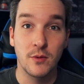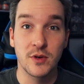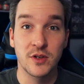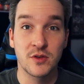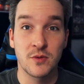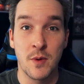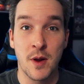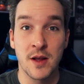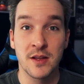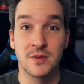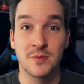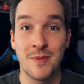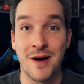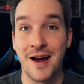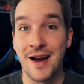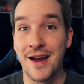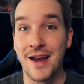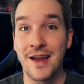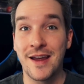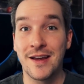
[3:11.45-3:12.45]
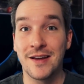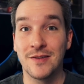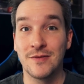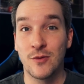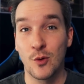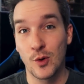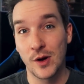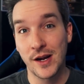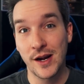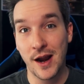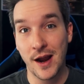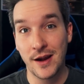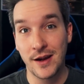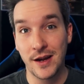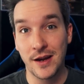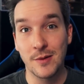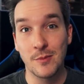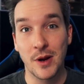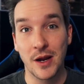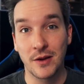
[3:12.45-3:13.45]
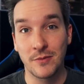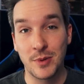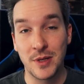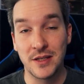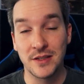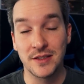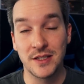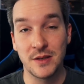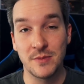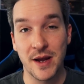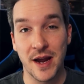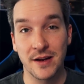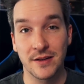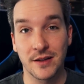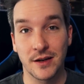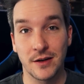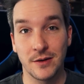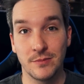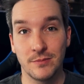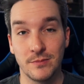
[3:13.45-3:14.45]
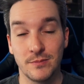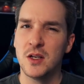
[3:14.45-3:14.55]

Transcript: which runs my 4090 and my PC back there.